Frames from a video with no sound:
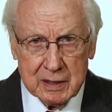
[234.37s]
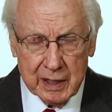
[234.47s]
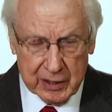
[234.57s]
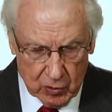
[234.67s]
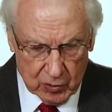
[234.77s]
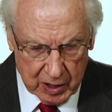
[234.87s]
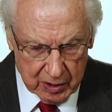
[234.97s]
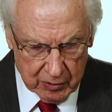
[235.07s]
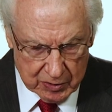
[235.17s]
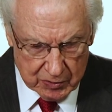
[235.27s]
They go
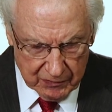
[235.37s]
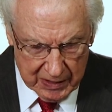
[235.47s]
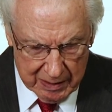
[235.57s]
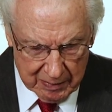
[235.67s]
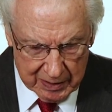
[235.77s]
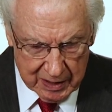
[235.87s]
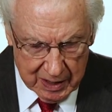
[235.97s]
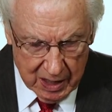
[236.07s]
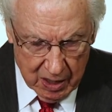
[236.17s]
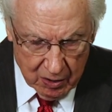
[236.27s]
together as a family.
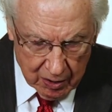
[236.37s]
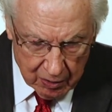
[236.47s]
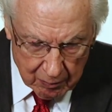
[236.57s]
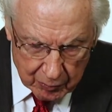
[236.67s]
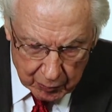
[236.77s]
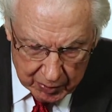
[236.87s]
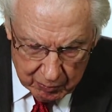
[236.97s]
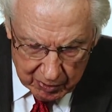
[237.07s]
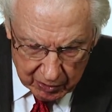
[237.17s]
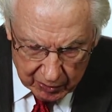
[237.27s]
Number three,
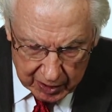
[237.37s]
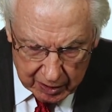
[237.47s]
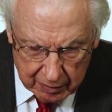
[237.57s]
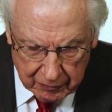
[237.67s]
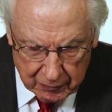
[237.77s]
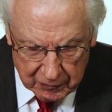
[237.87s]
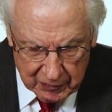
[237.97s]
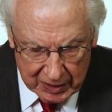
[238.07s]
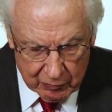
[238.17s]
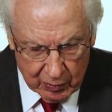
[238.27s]
we go
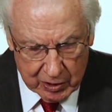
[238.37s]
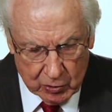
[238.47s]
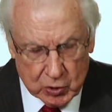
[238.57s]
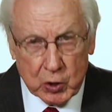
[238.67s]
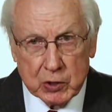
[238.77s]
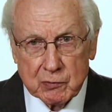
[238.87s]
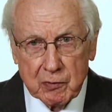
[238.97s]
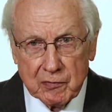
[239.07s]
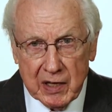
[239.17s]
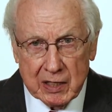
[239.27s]
to church
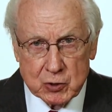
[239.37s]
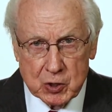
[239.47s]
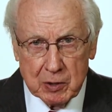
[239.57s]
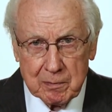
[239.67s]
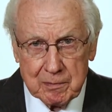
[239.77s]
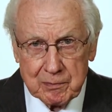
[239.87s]
for fellowship.